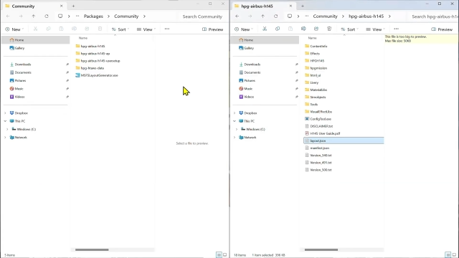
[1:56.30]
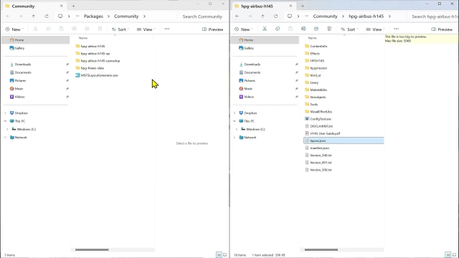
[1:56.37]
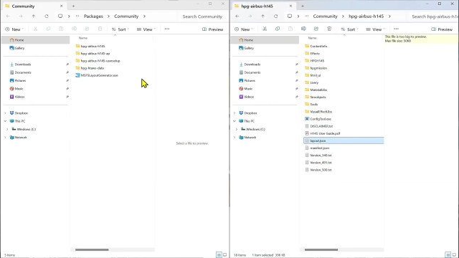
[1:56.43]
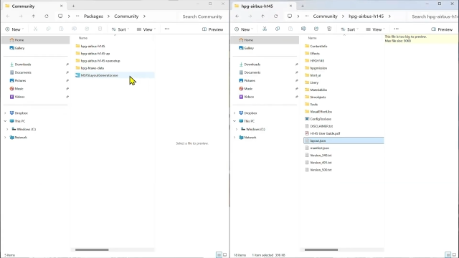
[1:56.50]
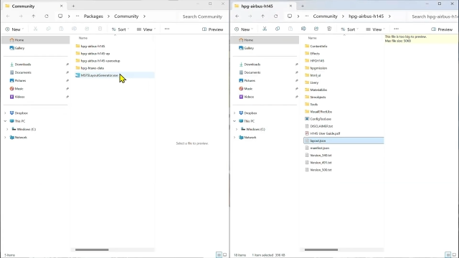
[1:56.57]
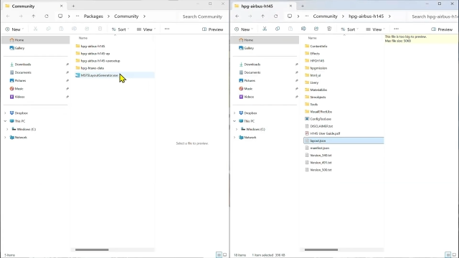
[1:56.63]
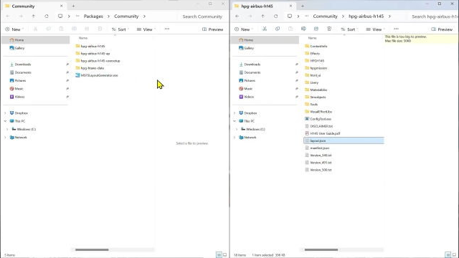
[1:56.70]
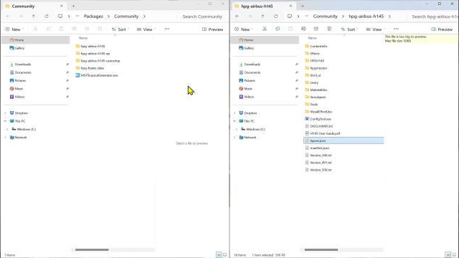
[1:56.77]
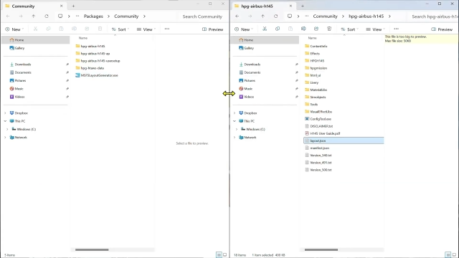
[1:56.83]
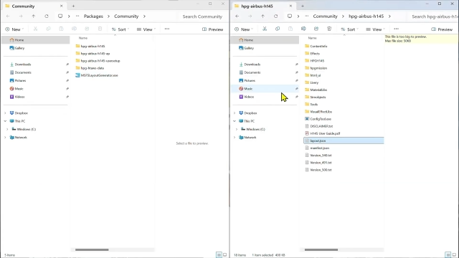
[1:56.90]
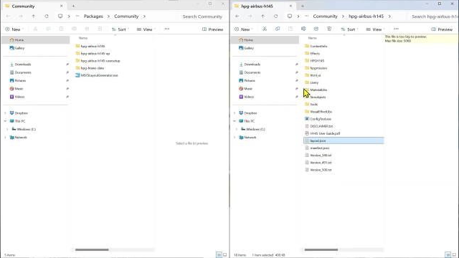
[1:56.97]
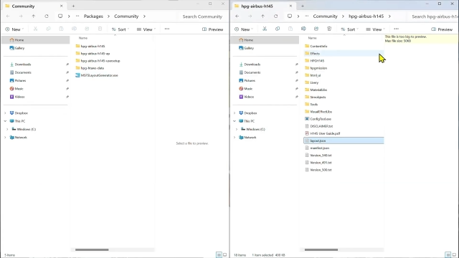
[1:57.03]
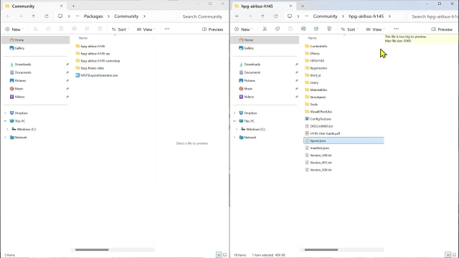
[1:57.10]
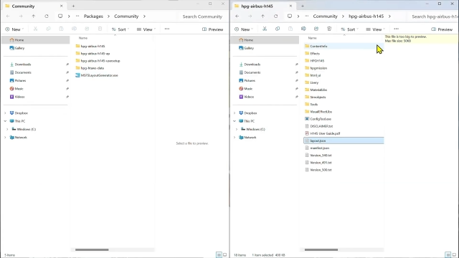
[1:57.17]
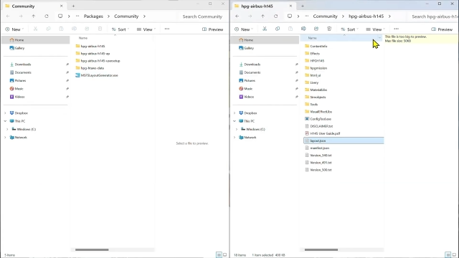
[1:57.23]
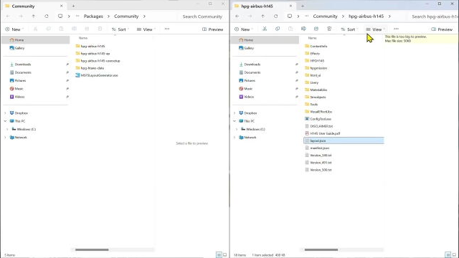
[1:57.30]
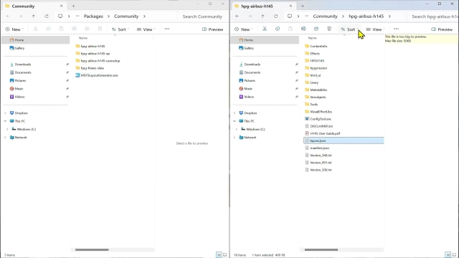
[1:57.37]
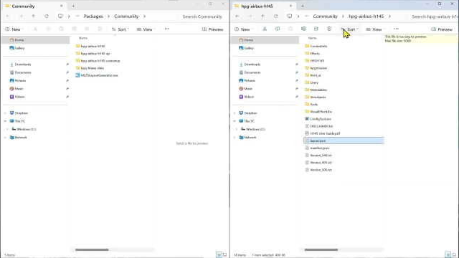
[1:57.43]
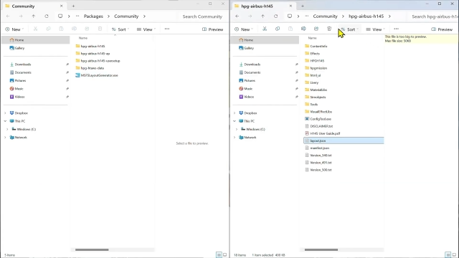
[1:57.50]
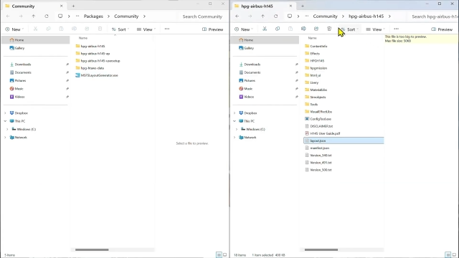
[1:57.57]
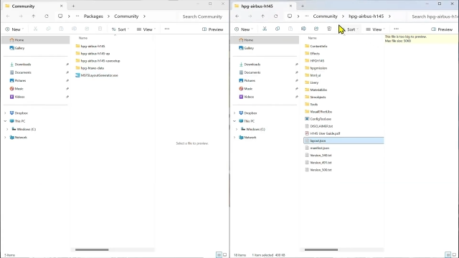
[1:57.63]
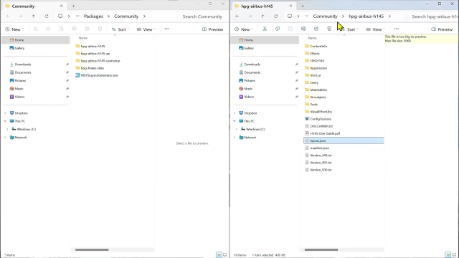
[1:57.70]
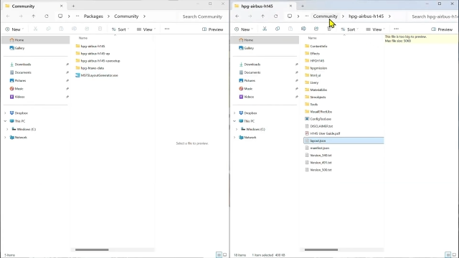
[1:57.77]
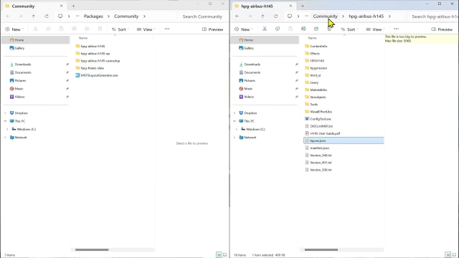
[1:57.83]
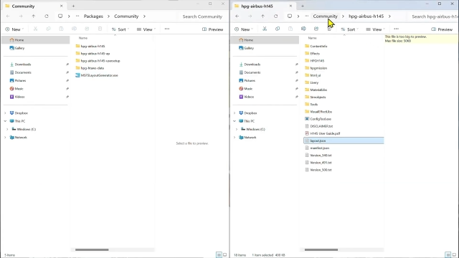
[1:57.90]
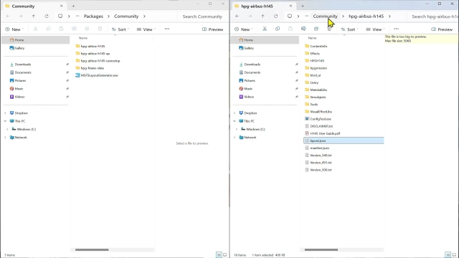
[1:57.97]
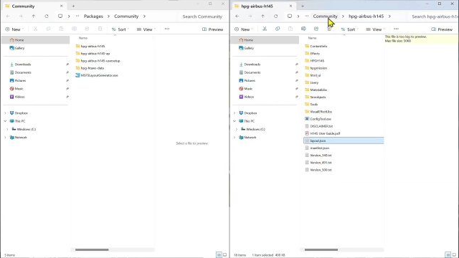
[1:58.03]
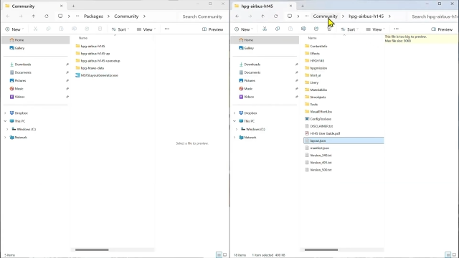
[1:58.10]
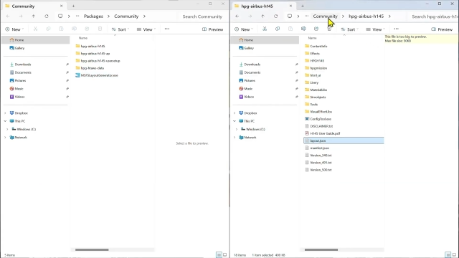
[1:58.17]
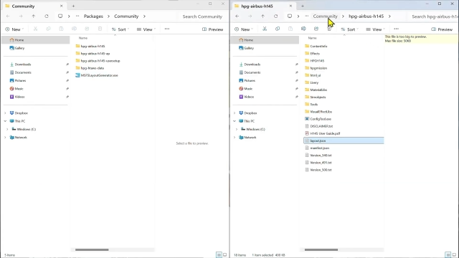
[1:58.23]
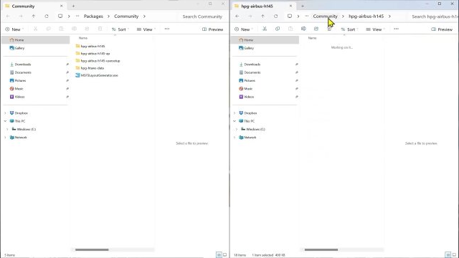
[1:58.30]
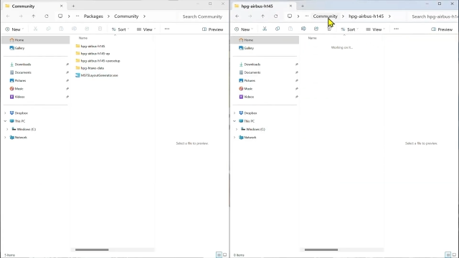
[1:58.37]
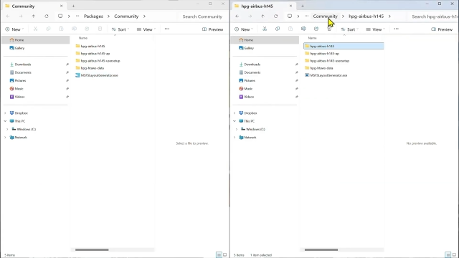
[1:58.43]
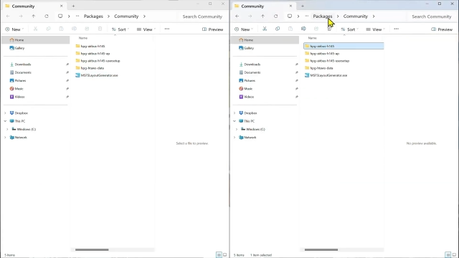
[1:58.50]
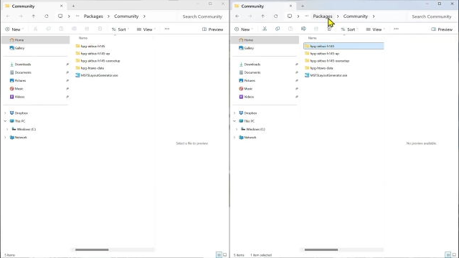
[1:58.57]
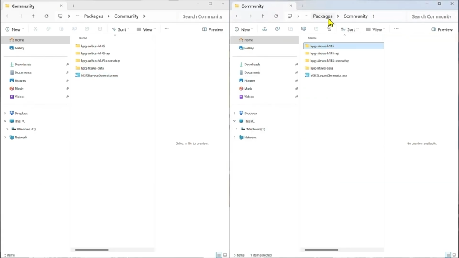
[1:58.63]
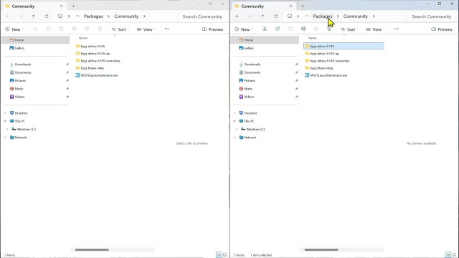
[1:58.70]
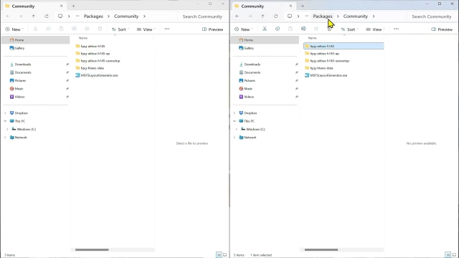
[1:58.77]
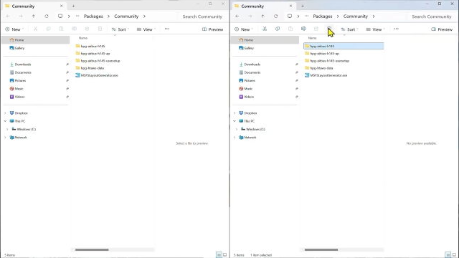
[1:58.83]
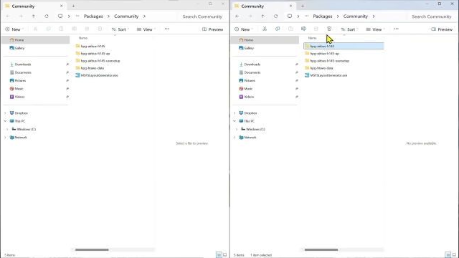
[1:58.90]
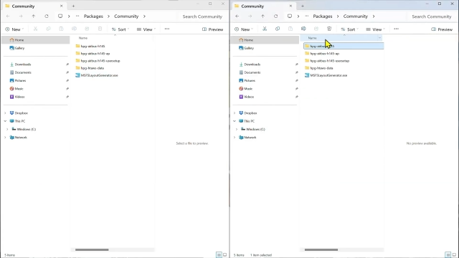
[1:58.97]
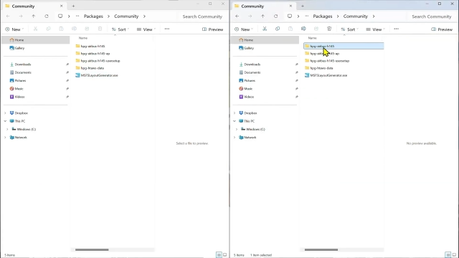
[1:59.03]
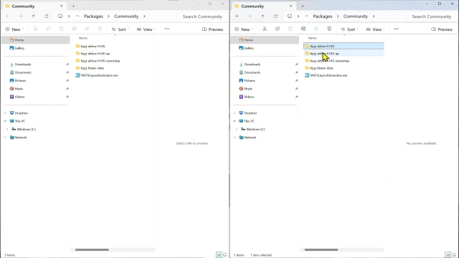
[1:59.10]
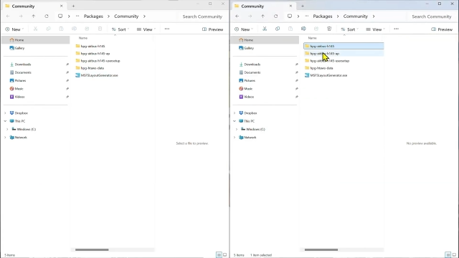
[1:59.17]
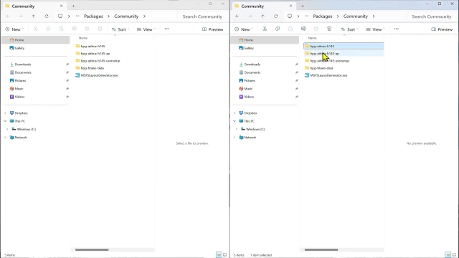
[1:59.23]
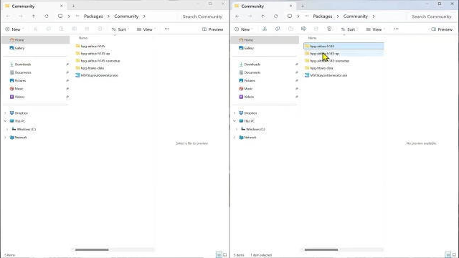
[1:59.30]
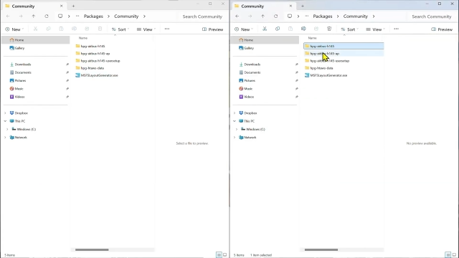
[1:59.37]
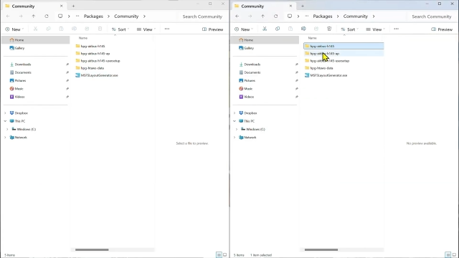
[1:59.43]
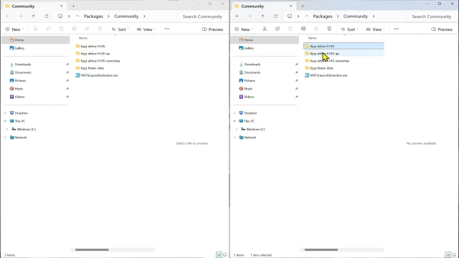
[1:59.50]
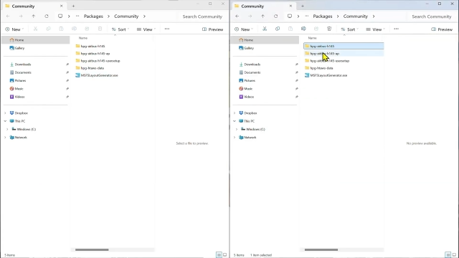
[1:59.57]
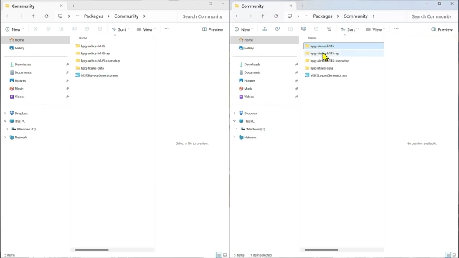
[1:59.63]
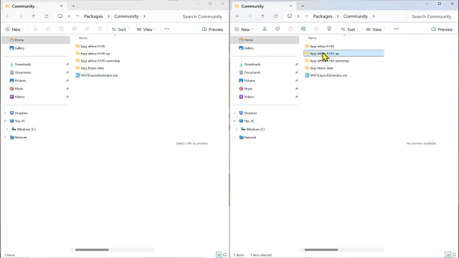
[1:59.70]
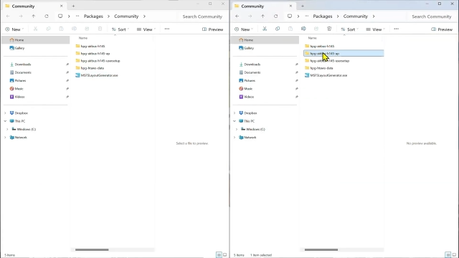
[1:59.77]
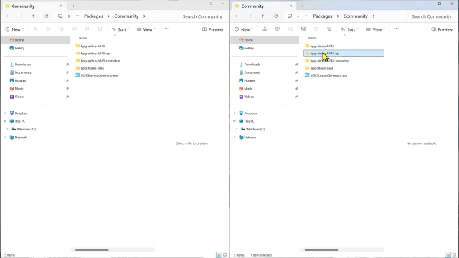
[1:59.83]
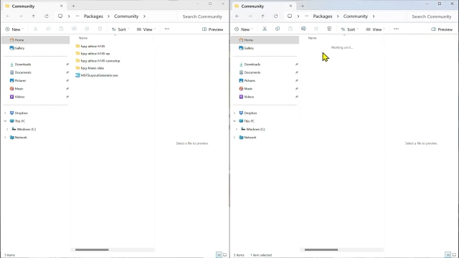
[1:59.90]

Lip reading: [unreadable: no face in view]